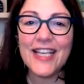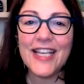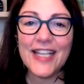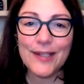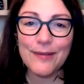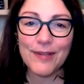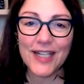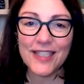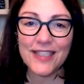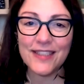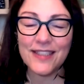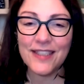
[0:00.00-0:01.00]

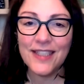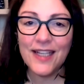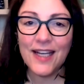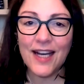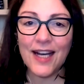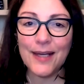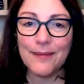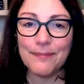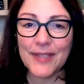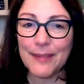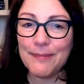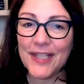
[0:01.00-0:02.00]
anyone um,
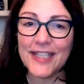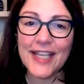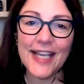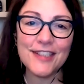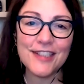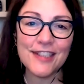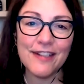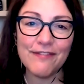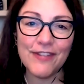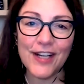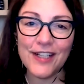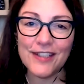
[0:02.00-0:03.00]
can be engaged and
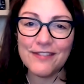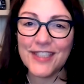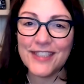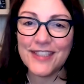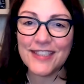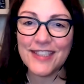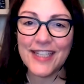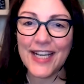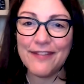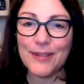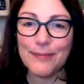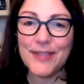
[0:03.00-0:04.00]
involved. It doesn't
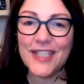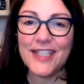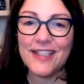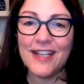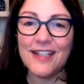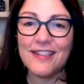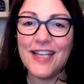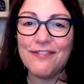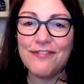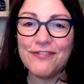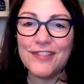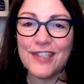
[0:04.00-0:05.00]
have to be a
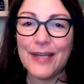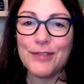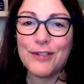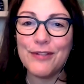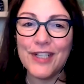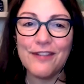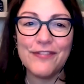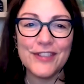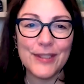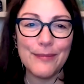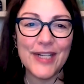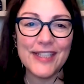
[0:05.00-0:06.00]
lifetime career for
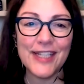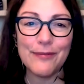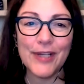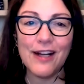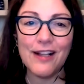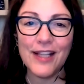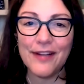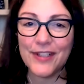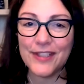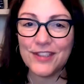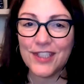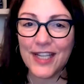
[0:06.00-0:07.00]
someone. I think we all have
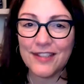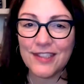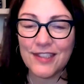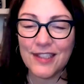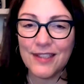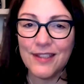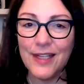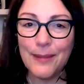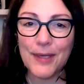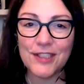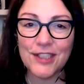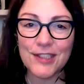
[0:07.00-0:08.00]
a chance to
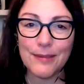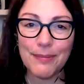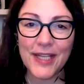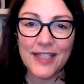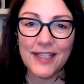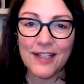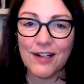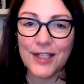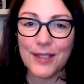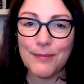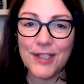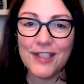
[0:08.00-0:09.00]
participate in our
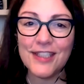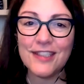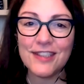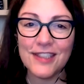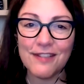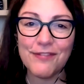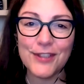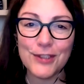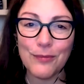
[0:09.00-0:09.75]
communities in different